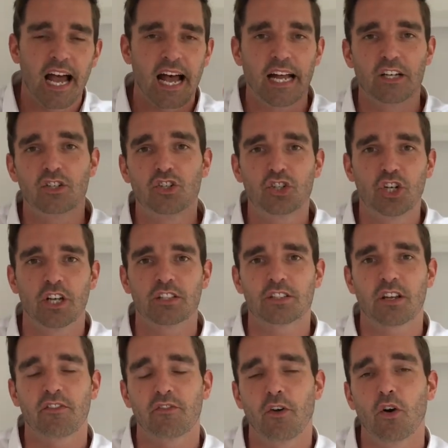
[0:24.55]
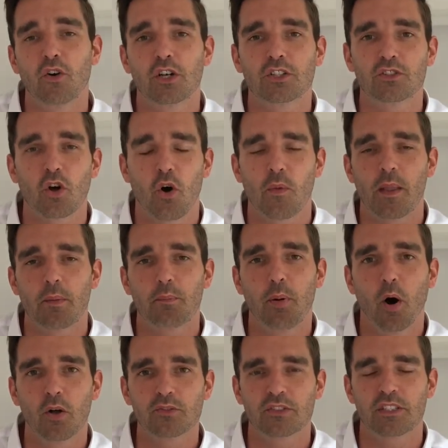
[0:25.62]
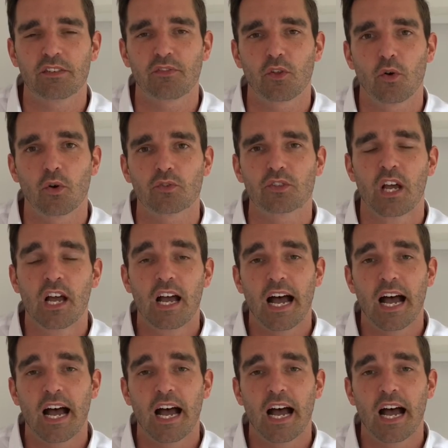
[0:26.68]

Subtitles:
and just focus on the positive thoughts